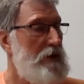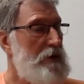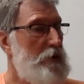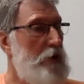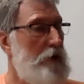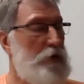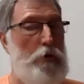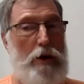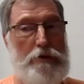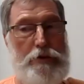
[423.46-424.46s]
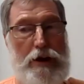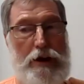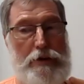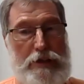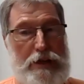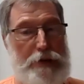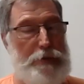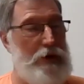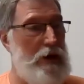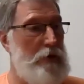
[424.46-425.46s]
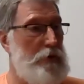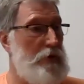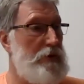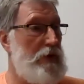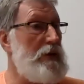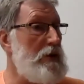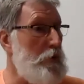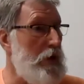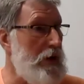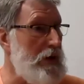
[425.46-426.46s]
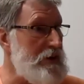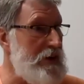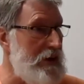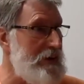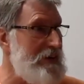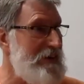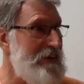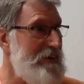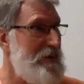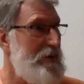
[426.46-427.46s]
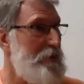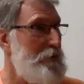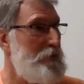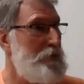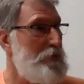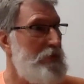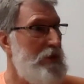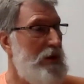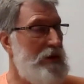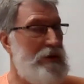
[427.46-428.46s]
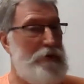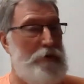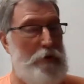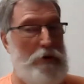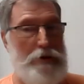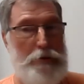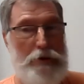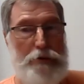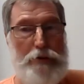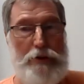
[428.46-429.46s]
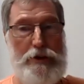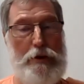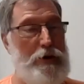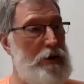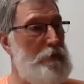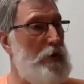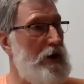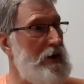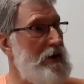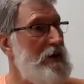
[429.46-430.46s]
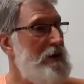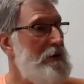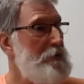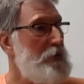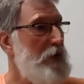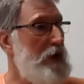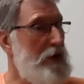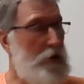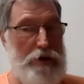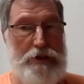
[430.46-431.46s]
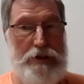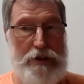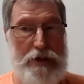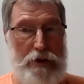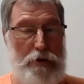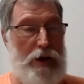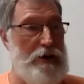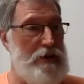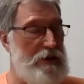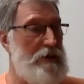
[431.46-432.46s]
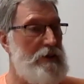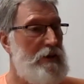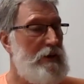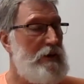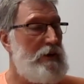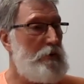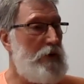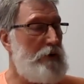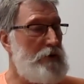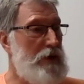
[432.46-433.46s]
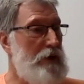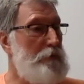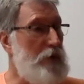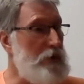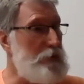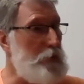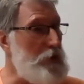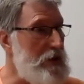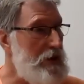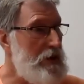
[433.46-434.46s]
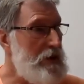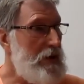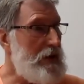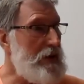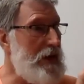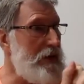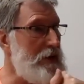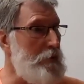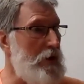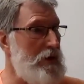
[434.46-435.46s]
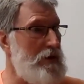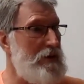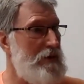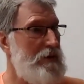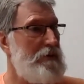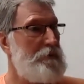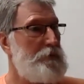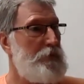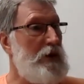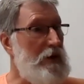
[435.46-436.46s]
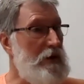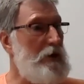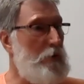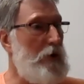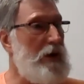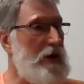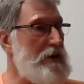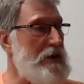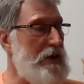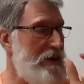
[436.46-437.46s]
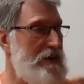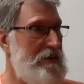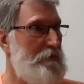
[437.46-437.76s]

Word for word: So we have to qualify every statement now with in the waking state. And if we want to be philosophically minded, any question that arises, we have to say, please put an addendum on it, in the waking state.